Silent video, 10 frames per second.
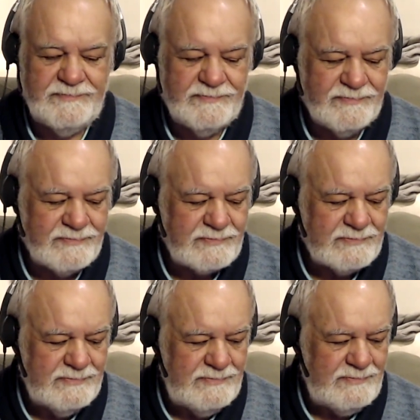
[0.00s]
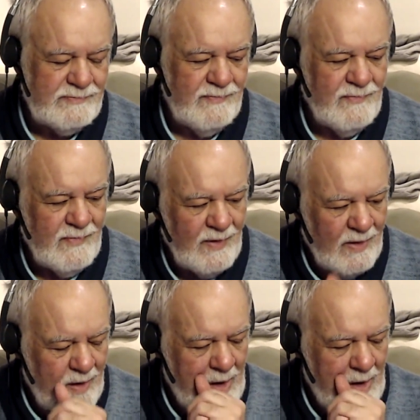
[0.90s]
Nothing is said.